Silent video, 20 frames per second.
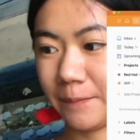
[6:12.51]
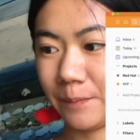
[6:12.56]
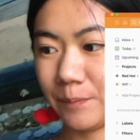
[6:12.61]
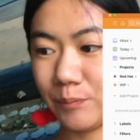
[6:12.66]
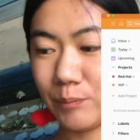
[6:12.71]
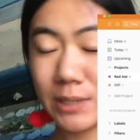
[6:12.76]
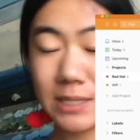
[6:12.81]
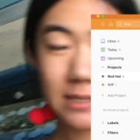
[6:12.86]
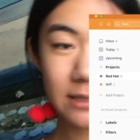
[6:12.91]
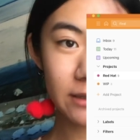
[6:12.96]

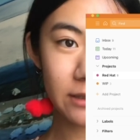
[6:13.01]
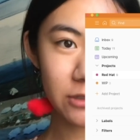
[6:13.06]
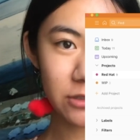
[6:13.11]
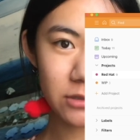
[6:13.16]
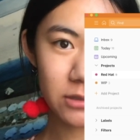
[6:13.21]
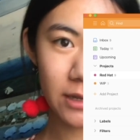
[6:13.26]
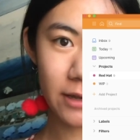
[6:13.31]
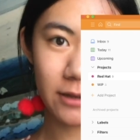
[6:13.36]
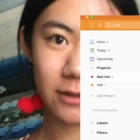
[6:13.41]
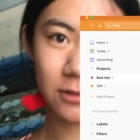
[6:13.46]
basically
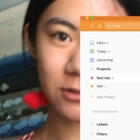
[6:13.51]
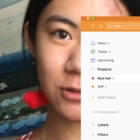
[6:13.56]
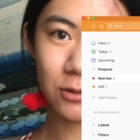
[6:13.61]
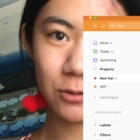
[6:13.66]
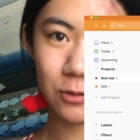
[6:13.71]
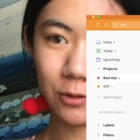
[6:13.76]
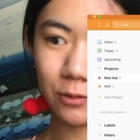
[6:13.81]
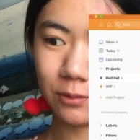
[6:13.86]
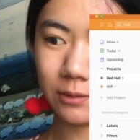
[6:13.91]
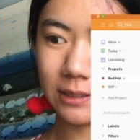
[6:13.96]
just like a
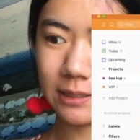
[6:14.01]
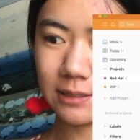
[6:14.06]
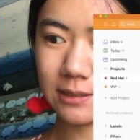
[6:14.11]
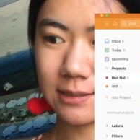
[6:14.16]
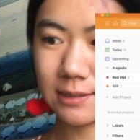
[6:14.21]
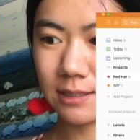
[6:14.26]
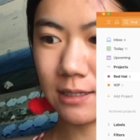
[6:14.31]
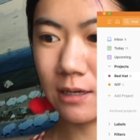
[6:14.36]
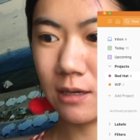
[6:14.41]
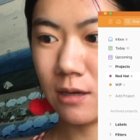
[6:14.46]
to-do
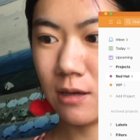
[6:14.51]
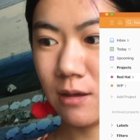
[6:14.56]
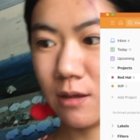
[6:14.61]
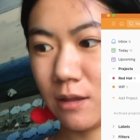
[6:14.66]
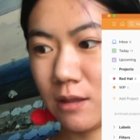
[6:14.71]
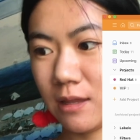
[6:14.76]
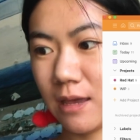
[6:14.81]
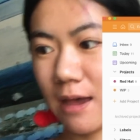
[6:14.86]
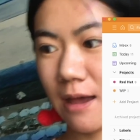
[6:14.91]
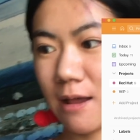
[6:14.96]
list
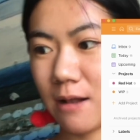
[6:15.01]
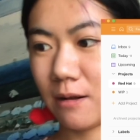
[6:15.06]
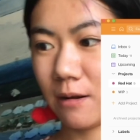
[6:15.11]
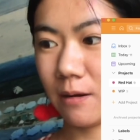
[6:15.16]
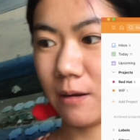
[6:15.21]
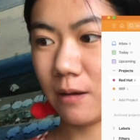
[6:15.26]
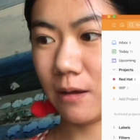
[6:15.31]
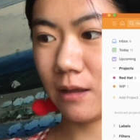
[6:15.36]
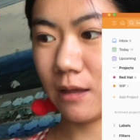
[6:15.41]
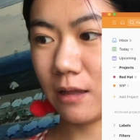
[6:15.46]
that
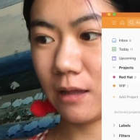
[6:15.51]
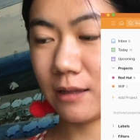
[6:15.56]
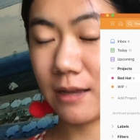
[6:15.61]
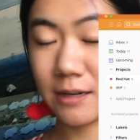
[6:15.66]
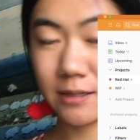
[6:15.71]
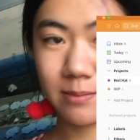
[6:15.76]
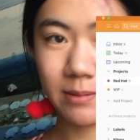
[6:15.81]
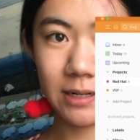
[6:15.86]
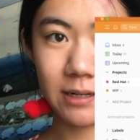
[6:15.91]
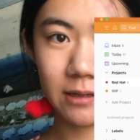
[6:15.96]

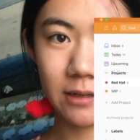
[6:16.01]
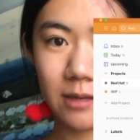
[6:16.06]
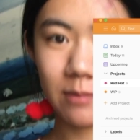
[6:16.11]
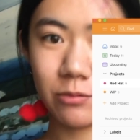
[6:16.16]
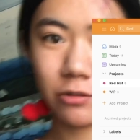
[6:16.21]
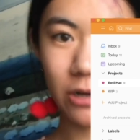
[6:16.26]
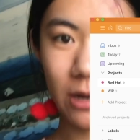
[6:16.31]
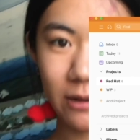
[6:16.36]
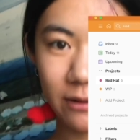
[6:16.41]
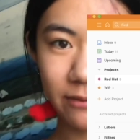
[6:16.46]
allows me to keep
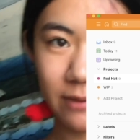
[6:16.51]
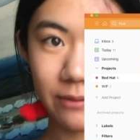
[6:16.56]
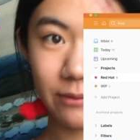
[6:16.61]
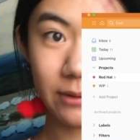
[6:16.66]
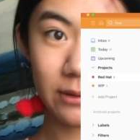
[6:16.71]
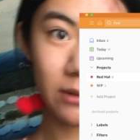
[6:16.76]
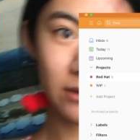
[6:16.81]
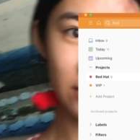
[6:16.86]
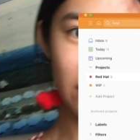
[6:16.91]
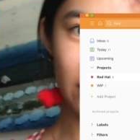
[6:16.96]
track of
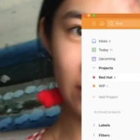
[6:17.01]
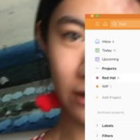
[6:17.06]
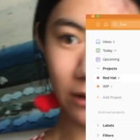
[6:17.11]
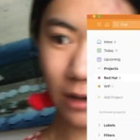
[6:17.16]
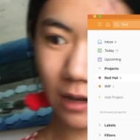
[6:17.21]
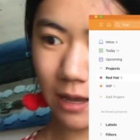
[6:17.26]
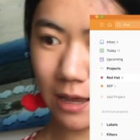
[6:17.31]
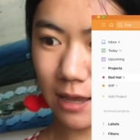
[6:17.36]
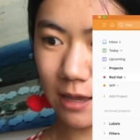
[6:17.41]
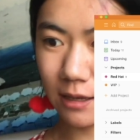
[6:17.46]
everything that
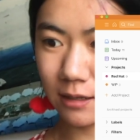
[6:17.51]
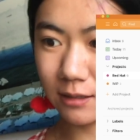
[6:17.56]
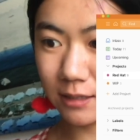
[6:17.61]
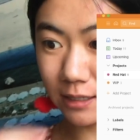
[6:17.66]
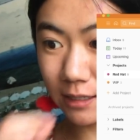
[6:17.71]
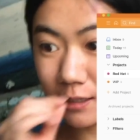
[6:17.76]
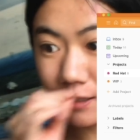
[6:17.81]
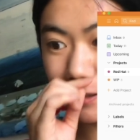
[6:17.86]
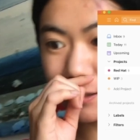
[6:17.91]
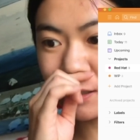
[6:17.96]
I
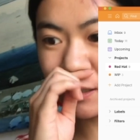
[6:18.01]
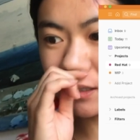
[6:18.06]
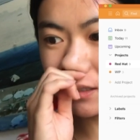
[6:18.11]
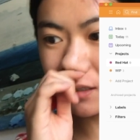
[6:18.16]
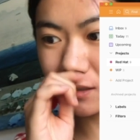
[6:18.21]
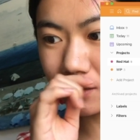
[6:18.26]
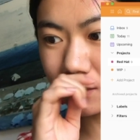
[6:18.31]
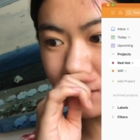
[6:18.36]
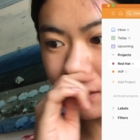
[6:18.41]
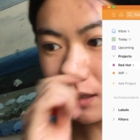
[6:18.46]
need to do.